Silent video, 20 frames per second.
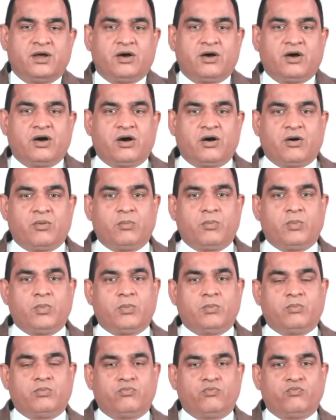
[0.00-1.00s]

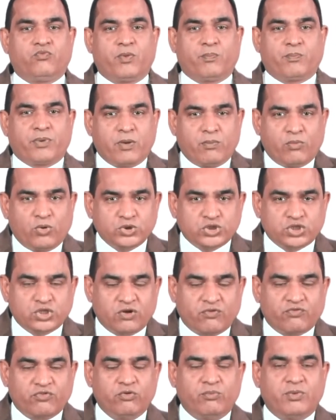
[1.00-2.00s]
for promotion
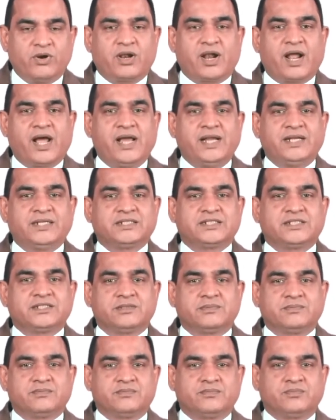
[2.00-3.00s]
of human rights.